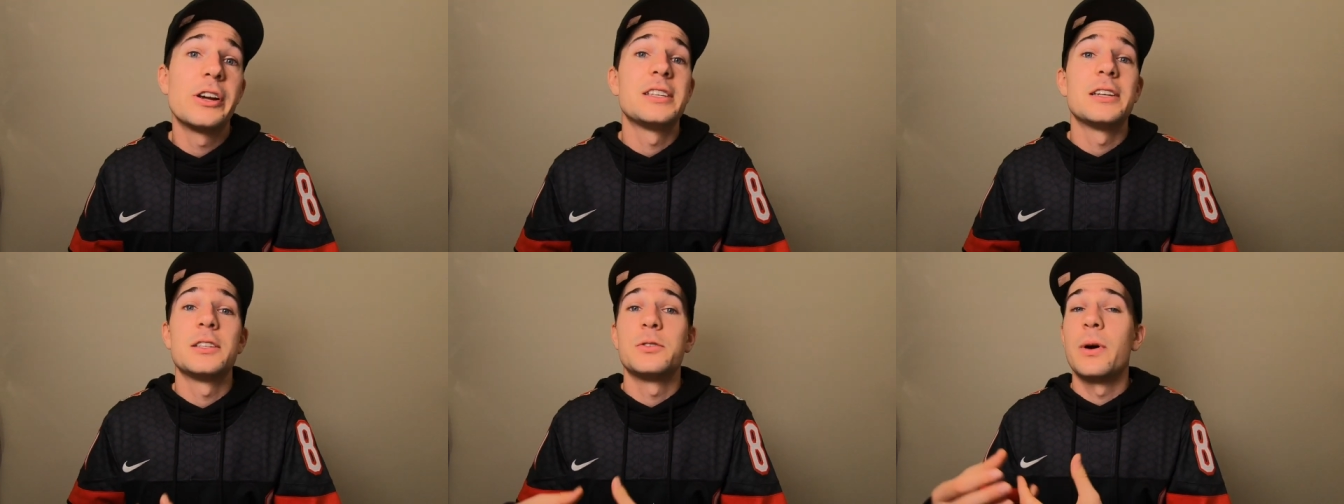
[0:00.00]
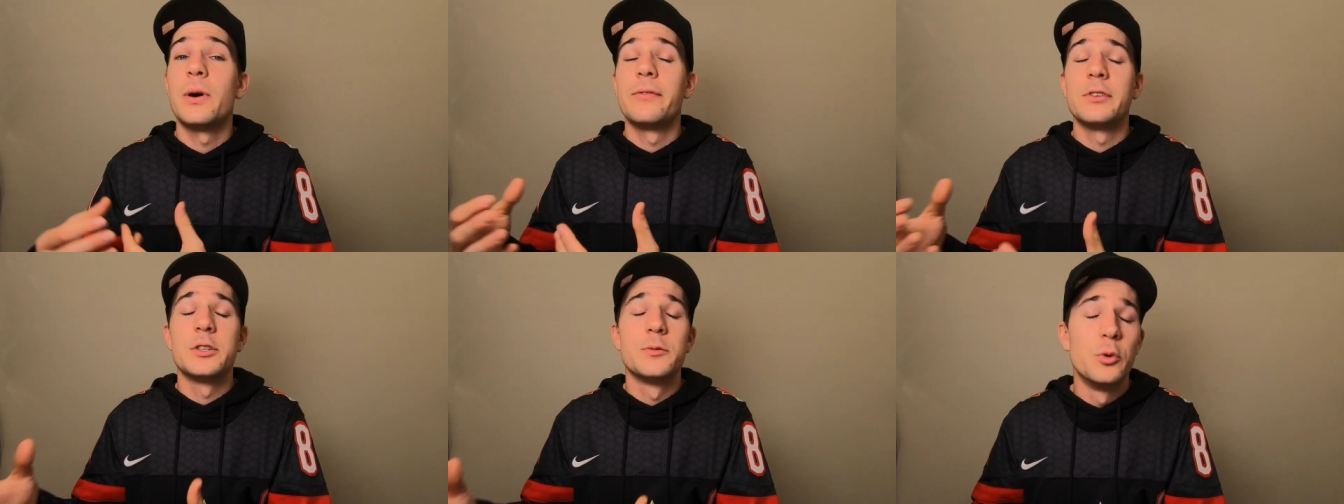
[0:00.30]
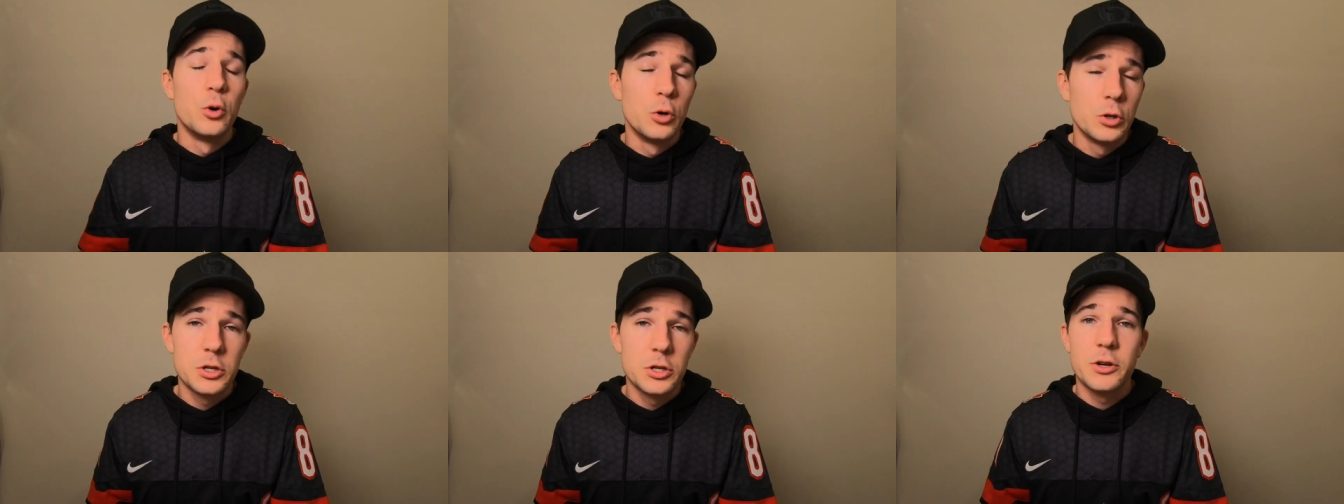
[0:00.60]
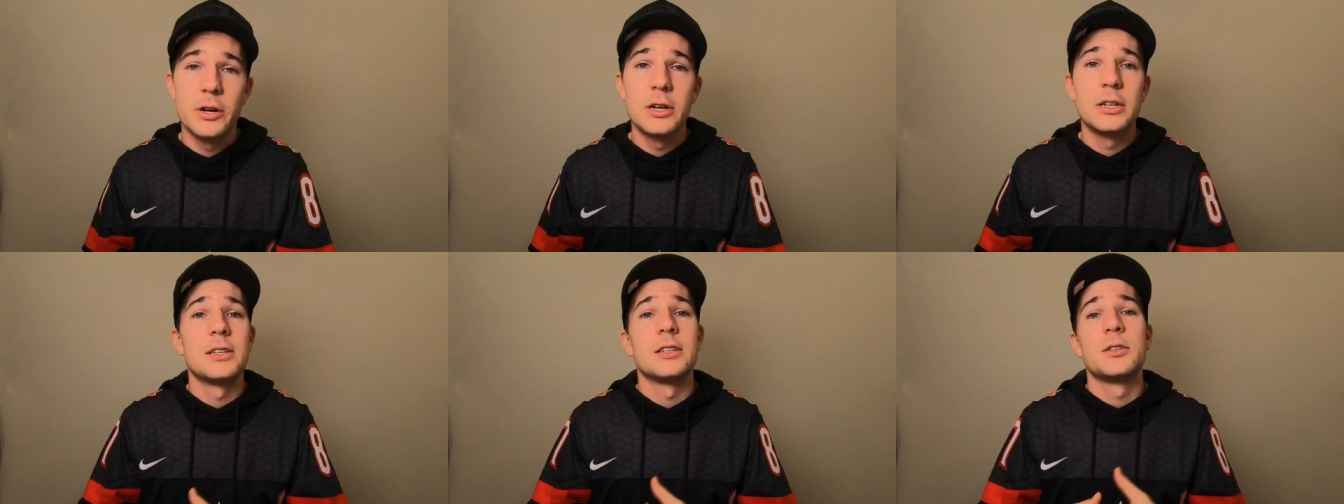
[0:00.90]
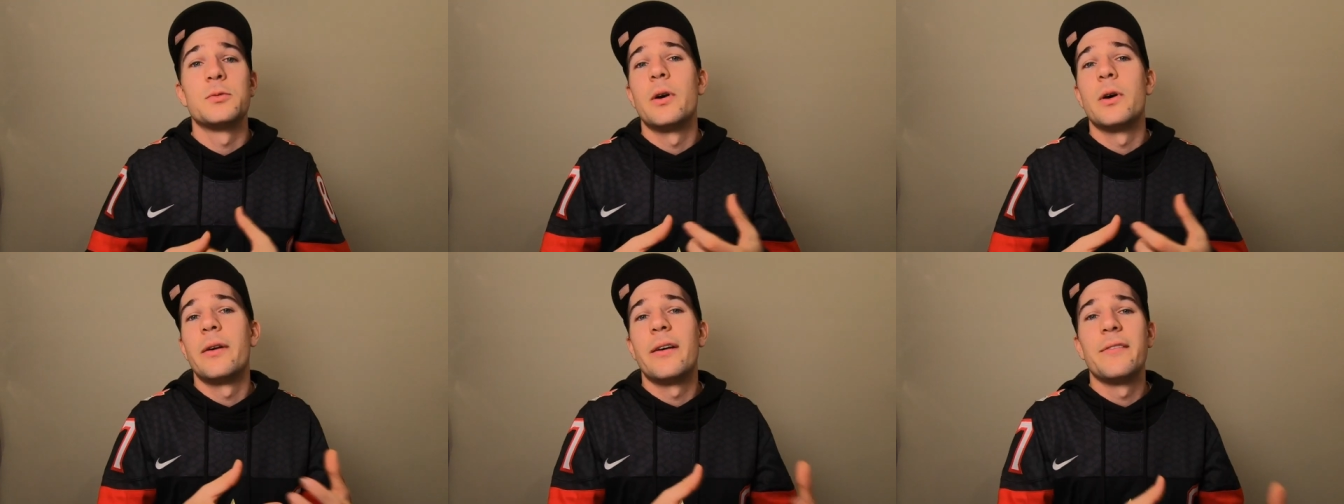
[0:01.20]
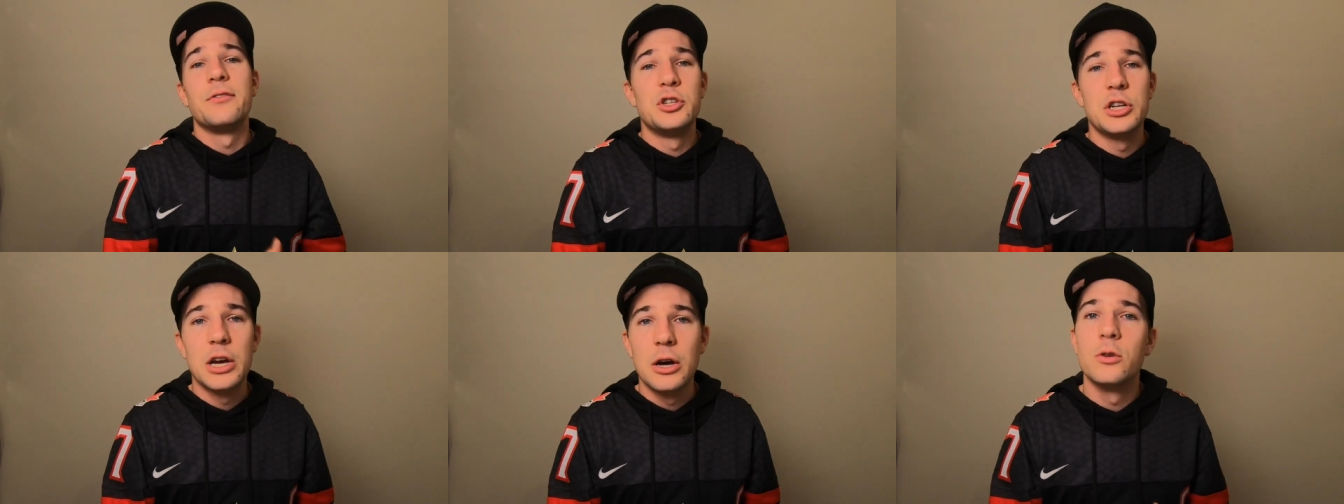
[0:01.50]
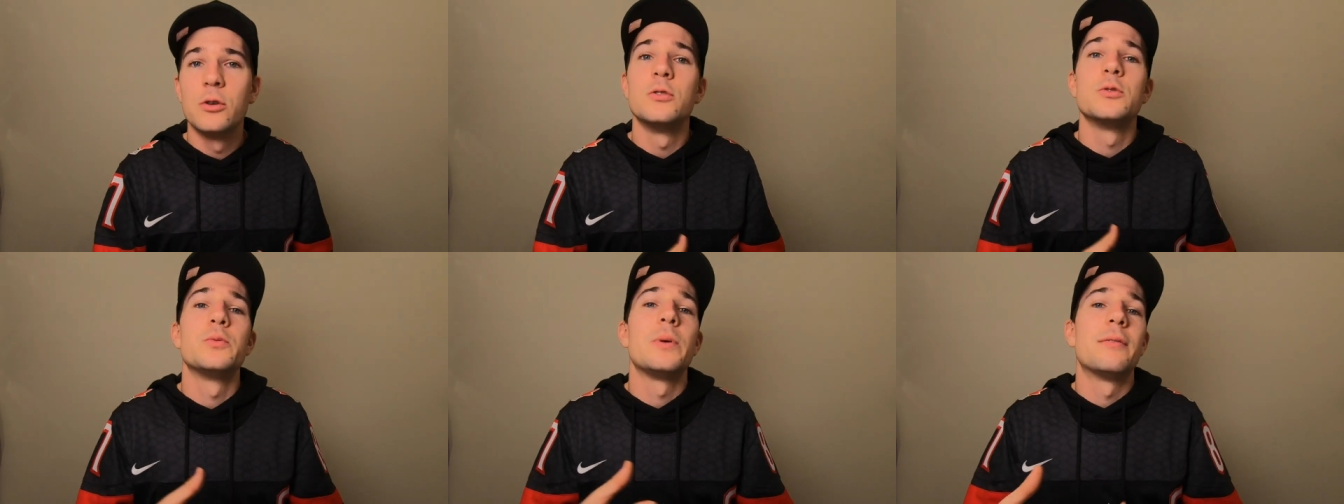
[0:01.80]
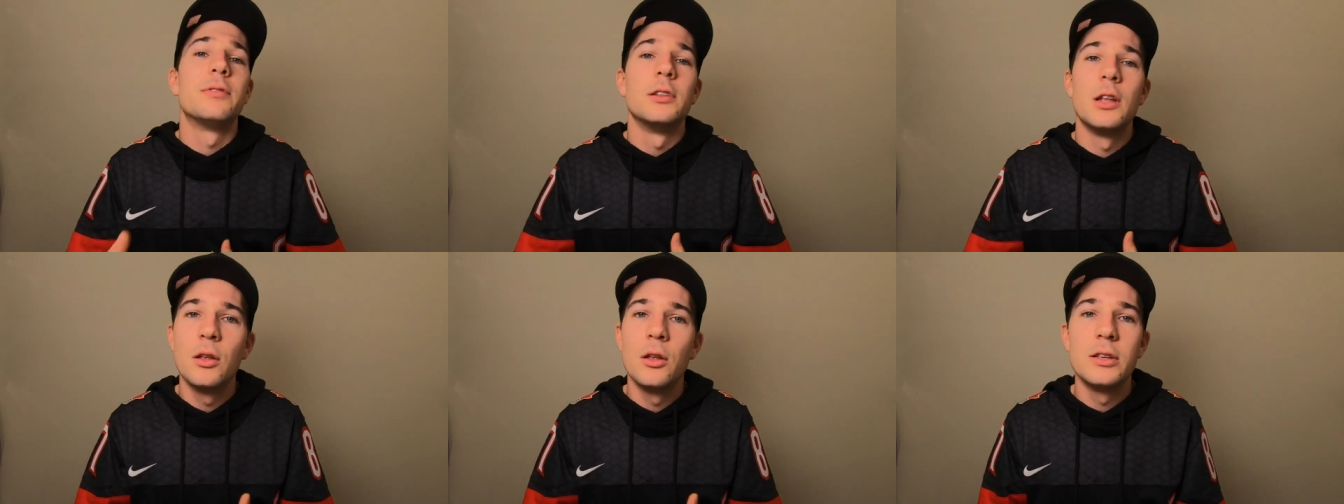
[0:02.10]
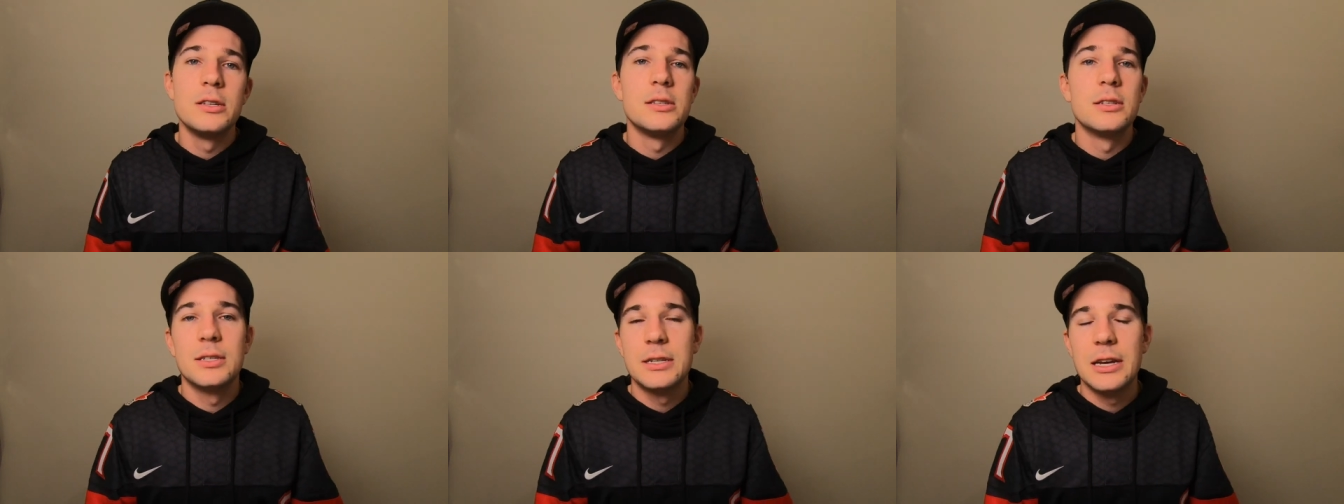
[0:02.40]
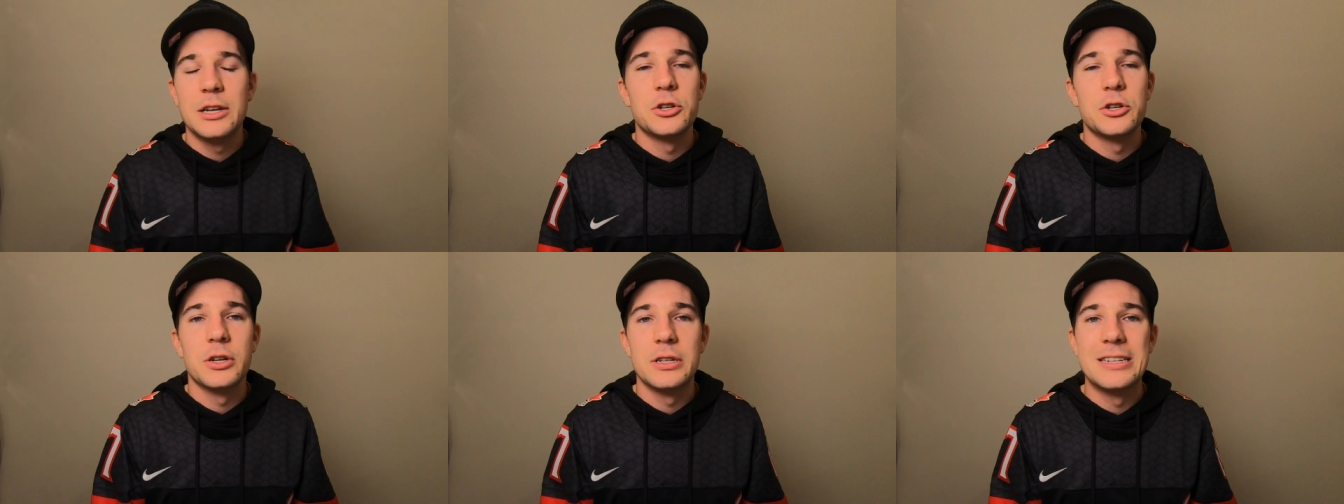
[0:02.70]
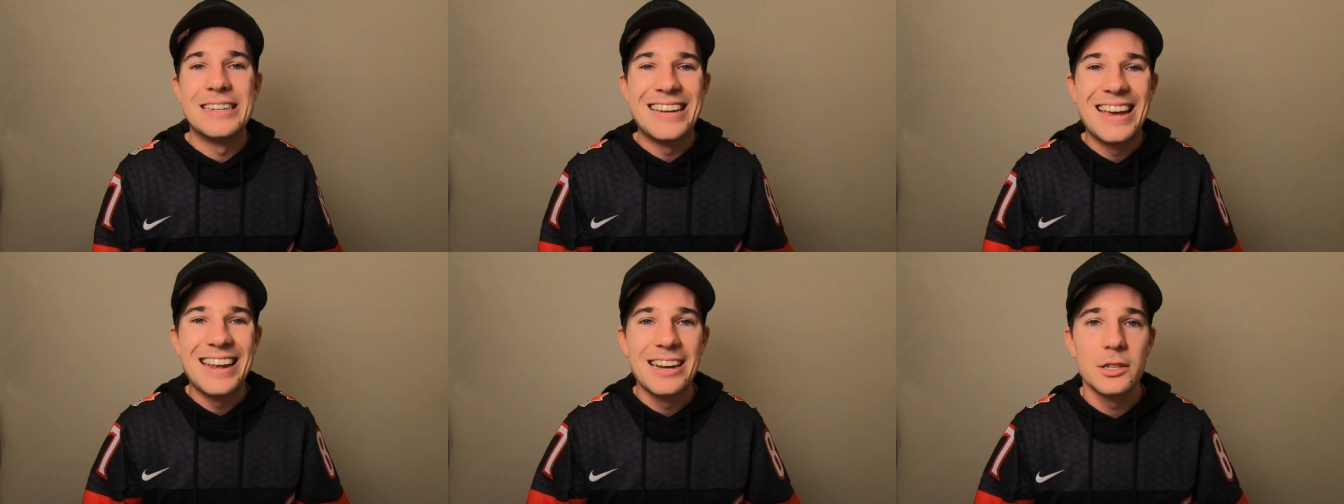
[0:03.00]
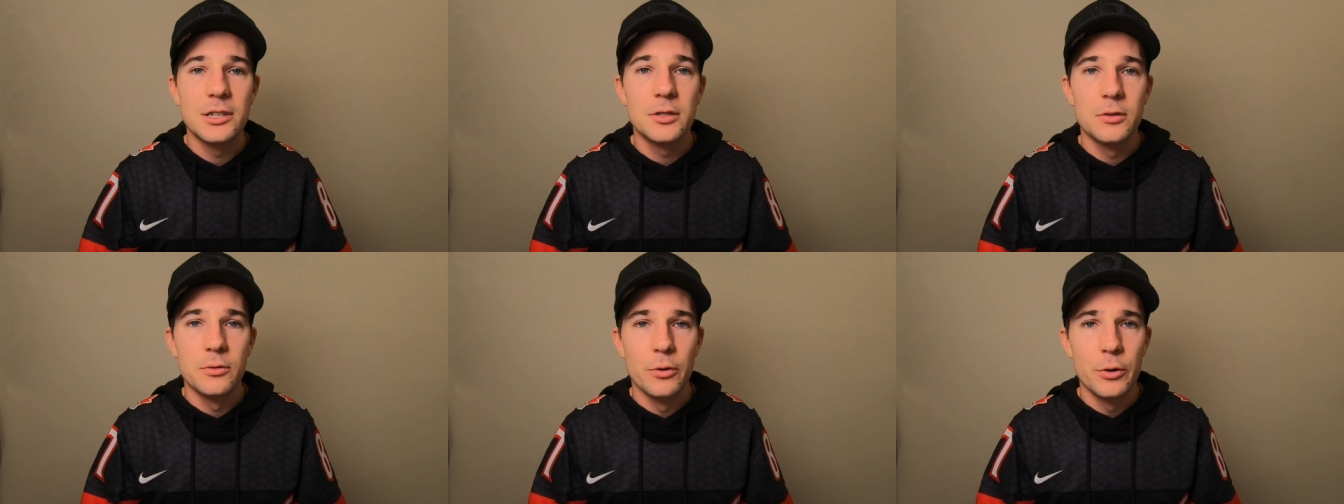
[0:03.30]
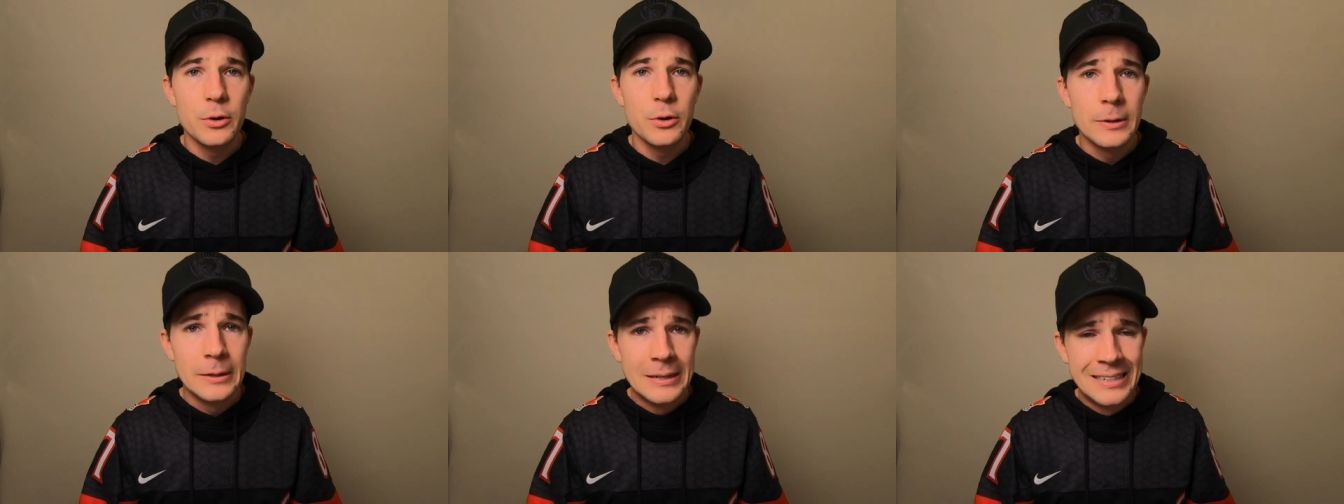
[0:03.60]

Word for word: That's why we have sports drinks, that's why we have gels, we have lollies, etc. to get us through.